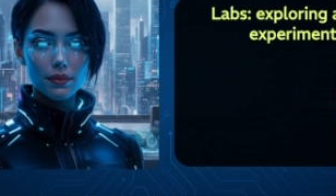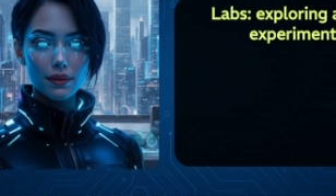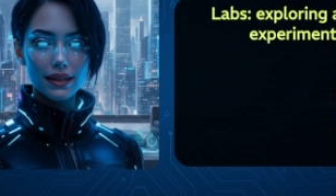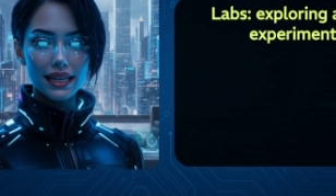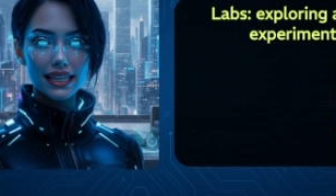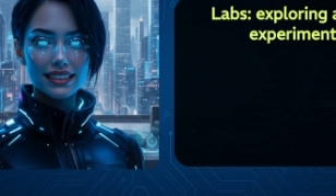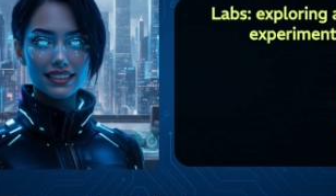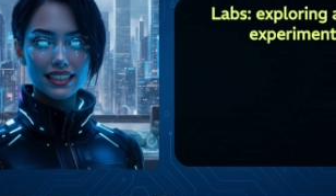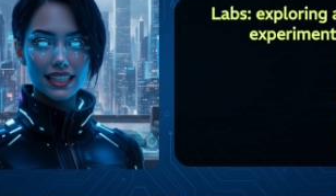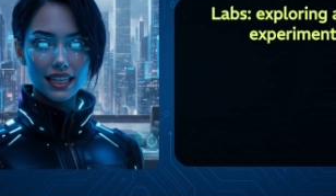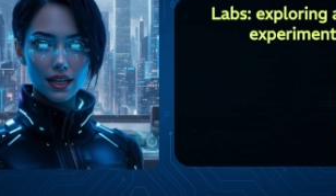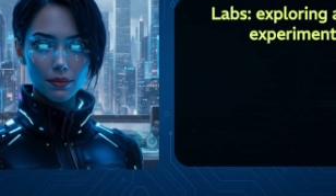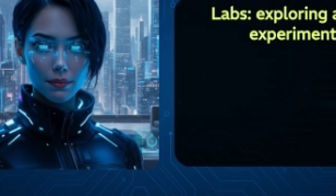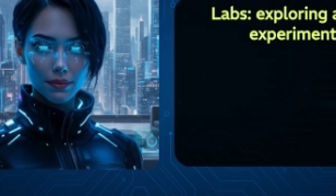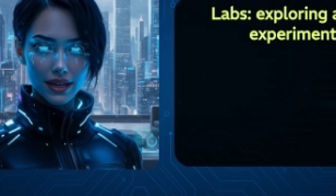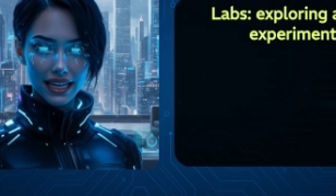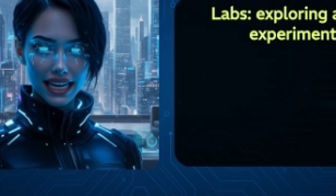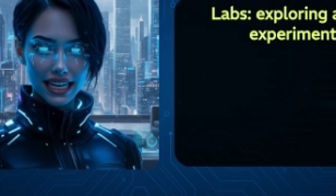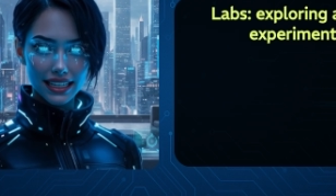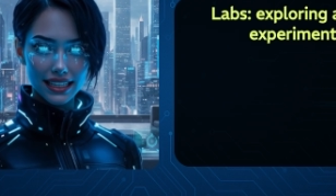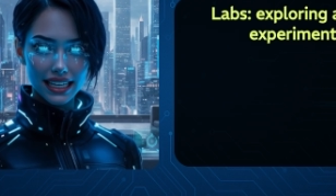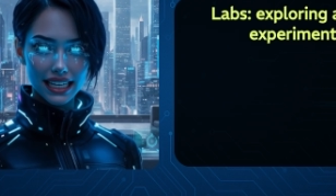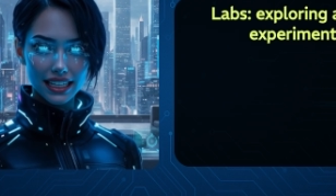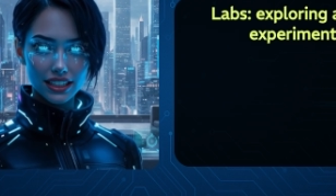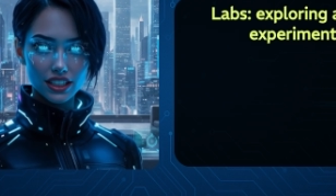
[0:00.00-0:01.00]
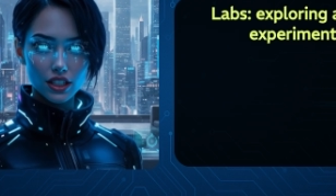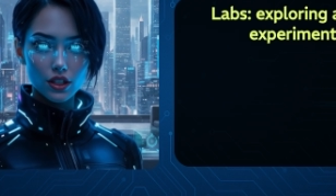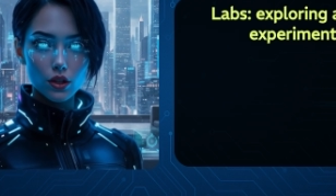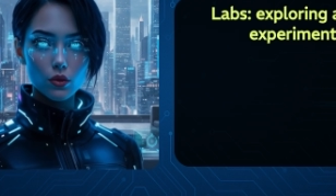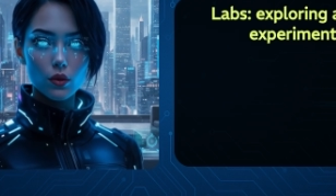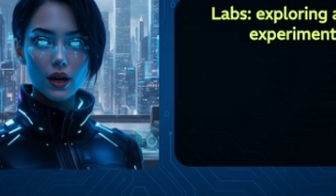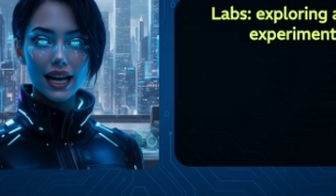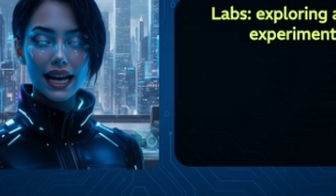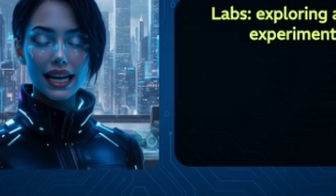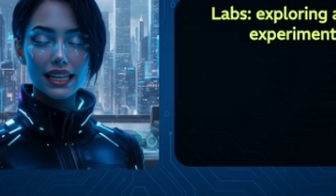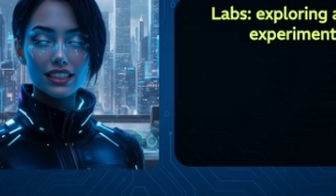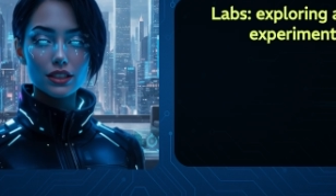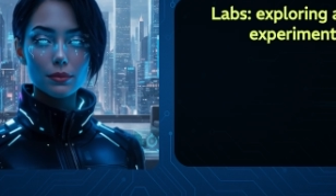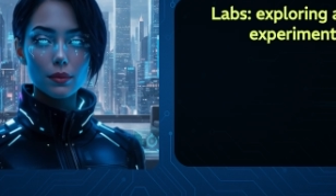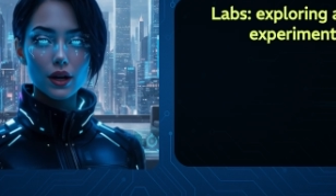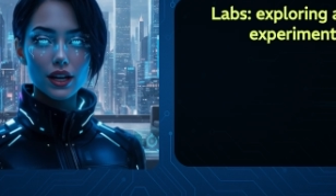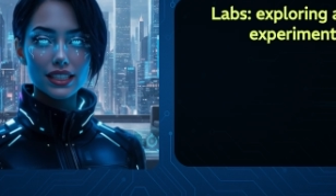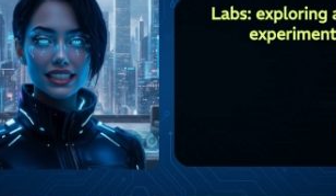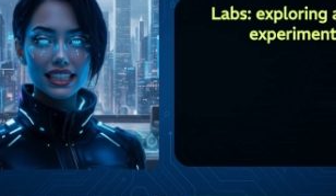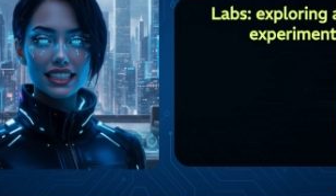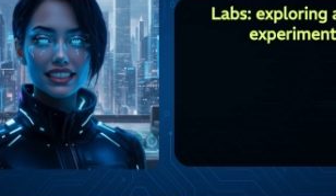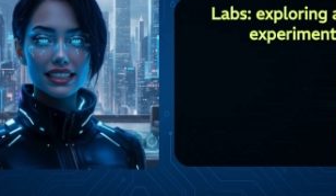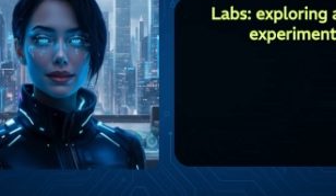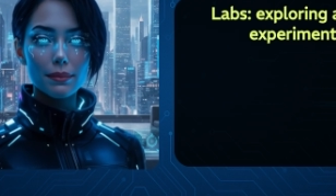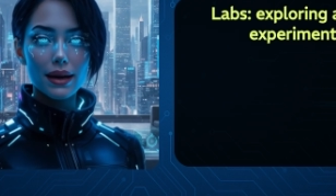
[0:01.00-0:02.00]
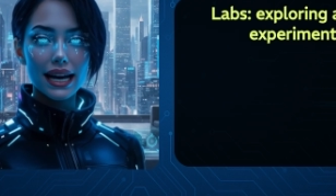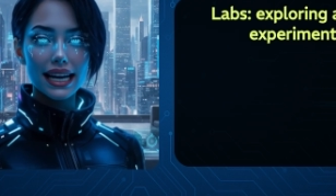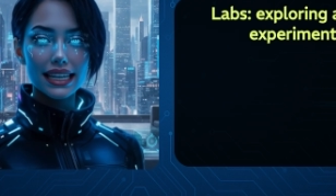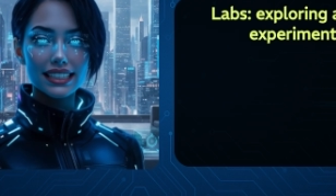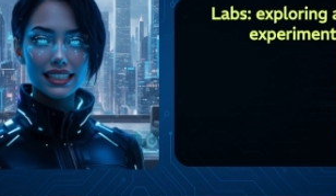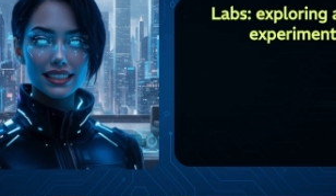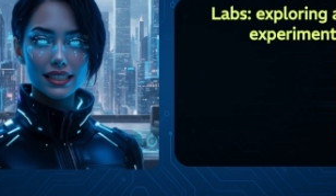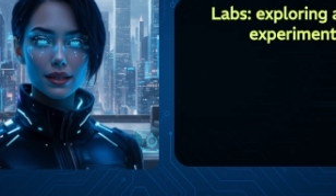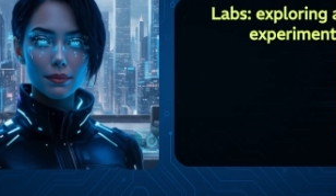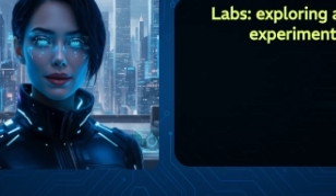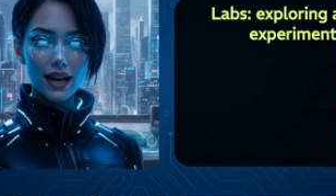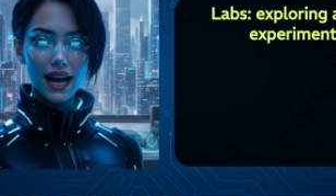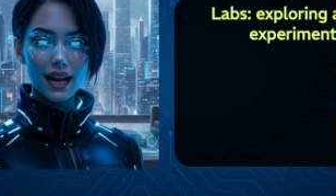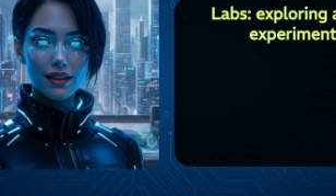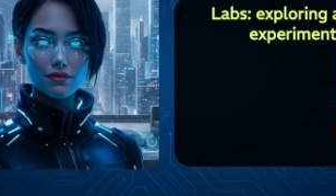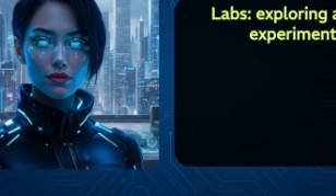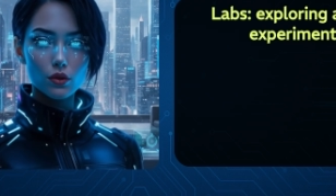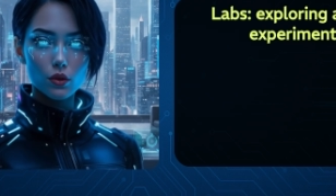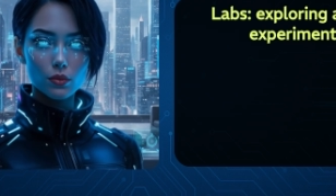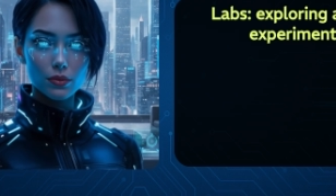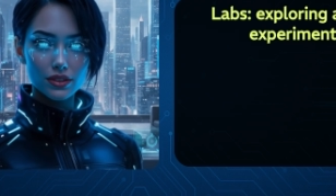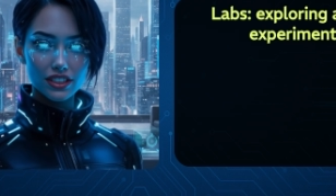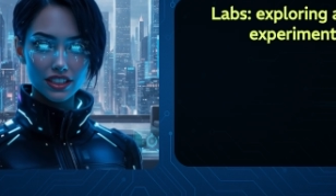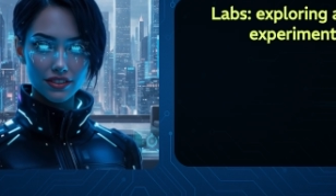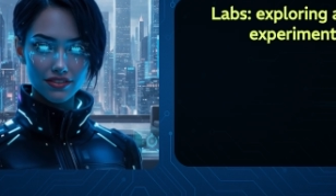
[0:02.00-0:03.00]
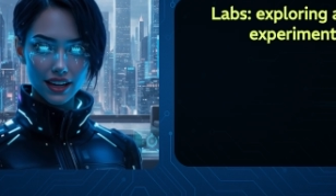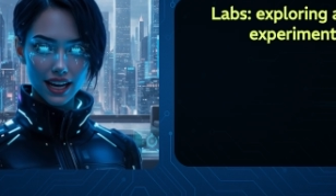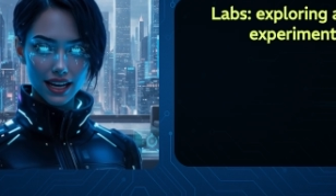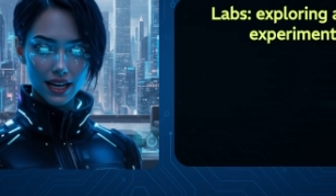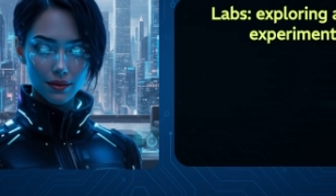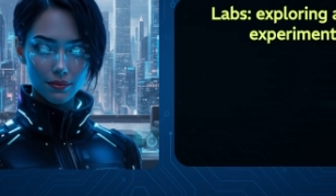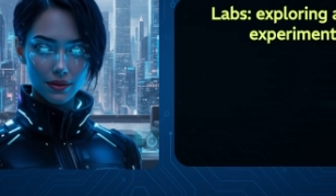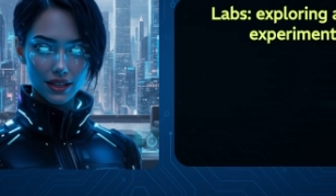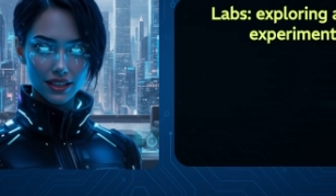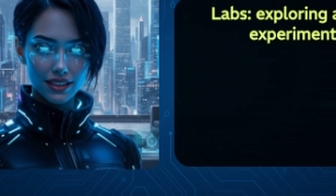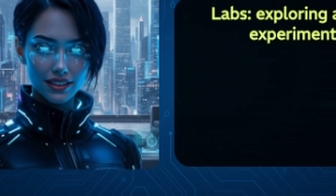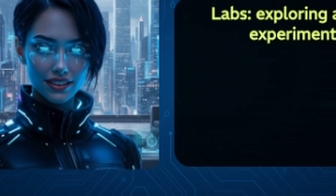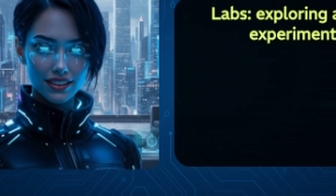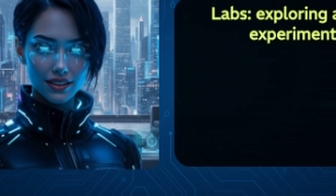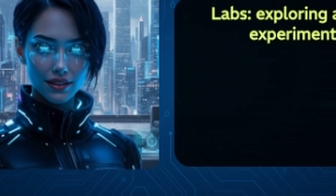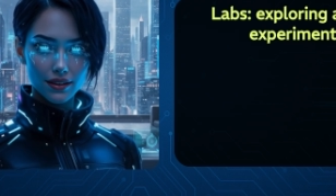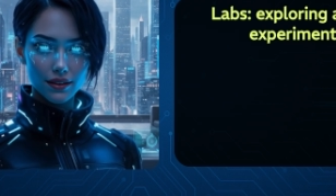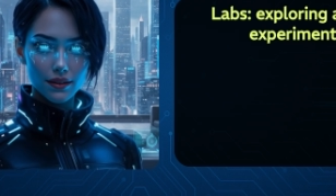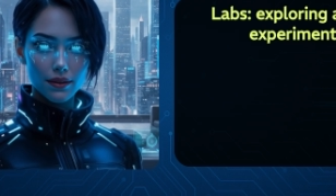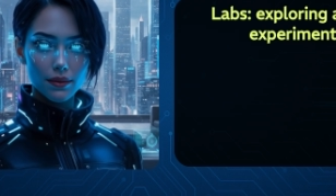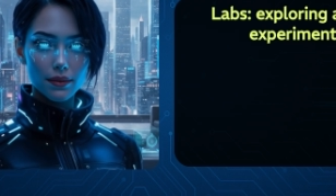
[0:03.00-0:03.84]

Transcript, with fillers: It's a completely new way to participate in the platform's development,